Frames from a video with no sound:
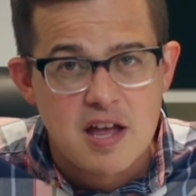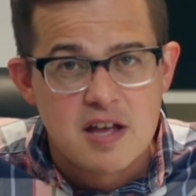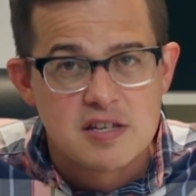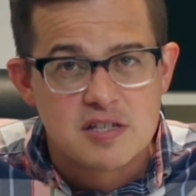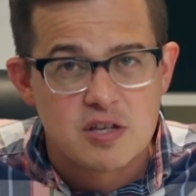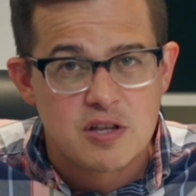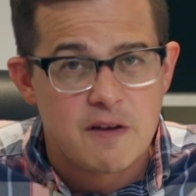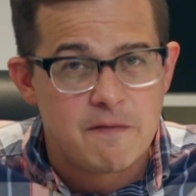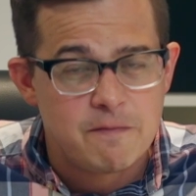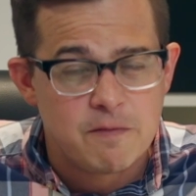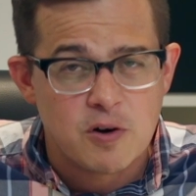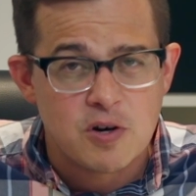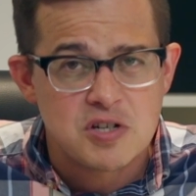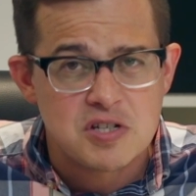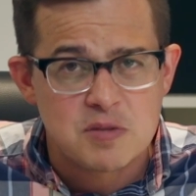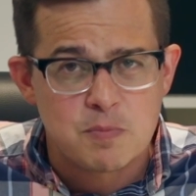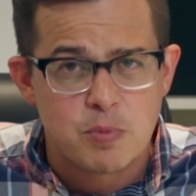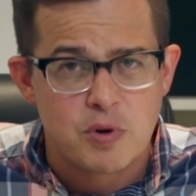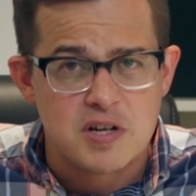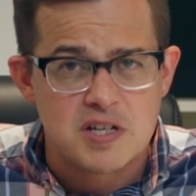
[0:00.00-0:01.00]
So that
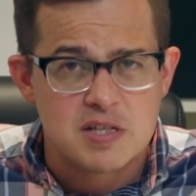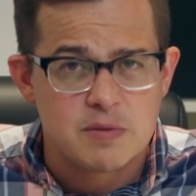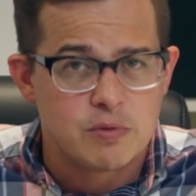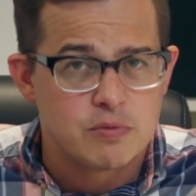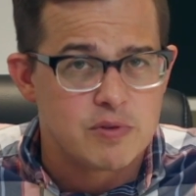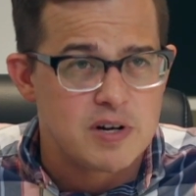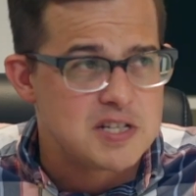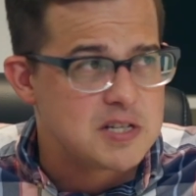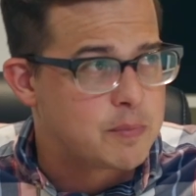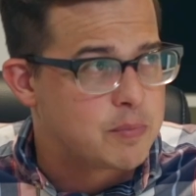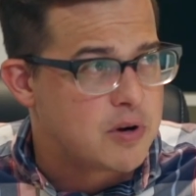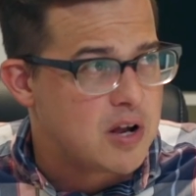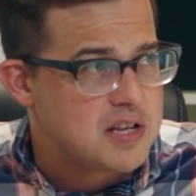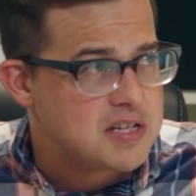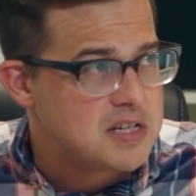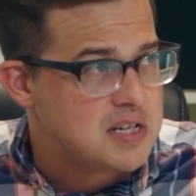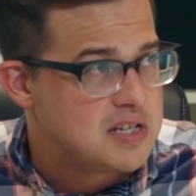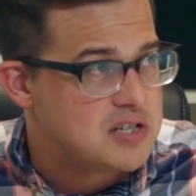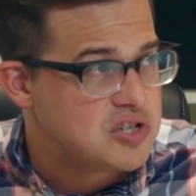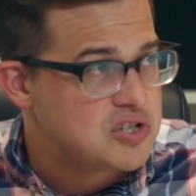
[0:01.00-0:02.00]
first principle,
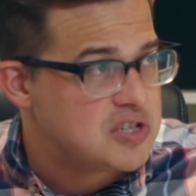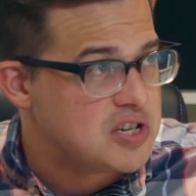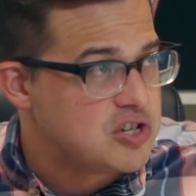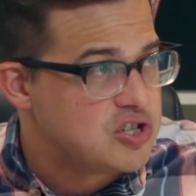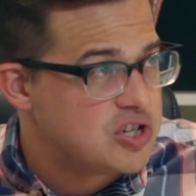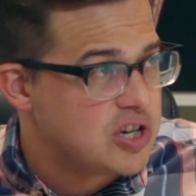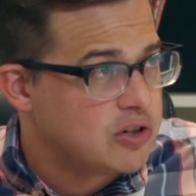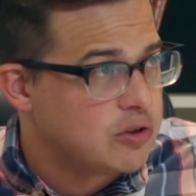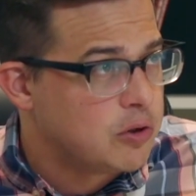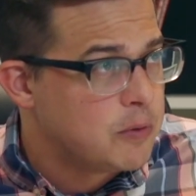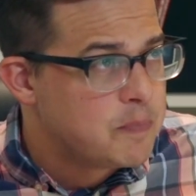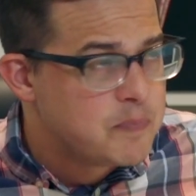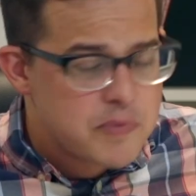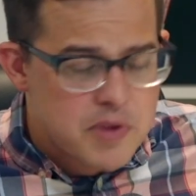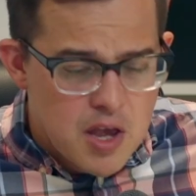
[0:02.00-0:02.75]
reciprocity, is just in general,